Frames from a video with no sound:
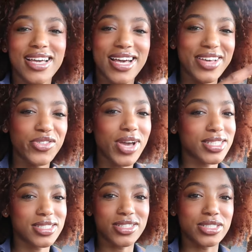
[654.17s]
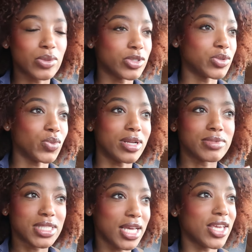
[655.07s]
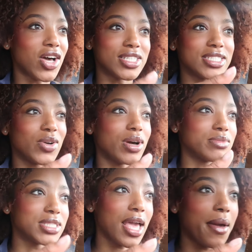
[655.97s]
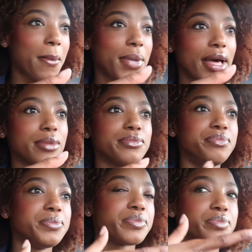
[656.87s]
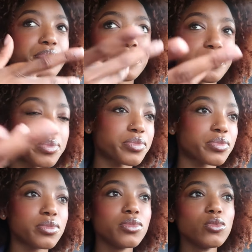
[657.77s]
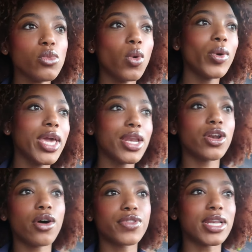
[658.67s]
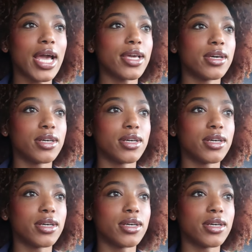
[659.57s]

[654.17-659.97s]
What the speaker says: If you guys understand what I'm saying, but we ended off the night